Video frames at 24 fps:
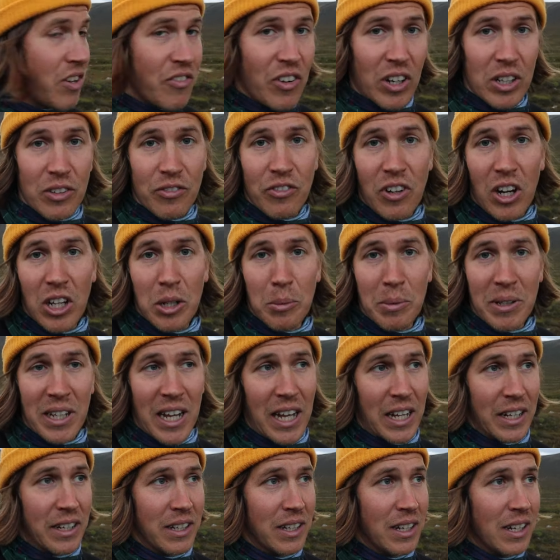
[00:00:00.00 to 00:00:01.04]
if I can find them
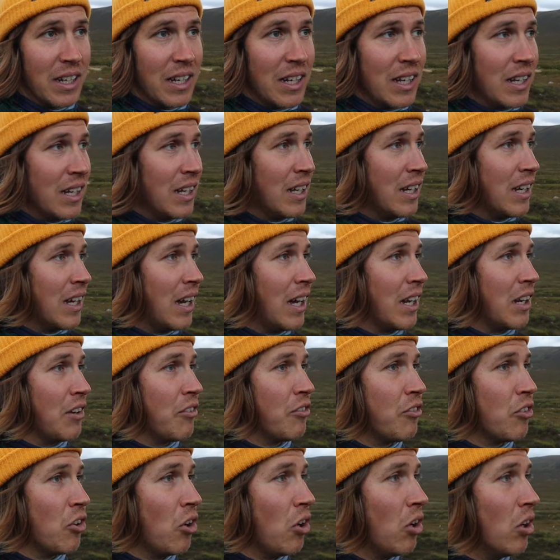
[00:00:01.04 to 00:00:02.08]
again, and
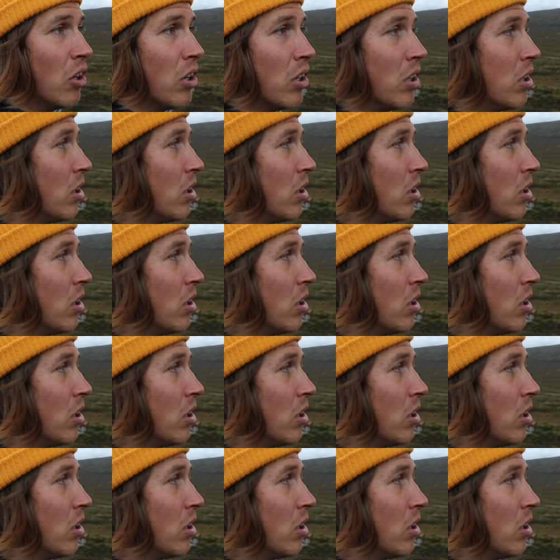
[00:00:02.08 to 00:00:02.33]
if not,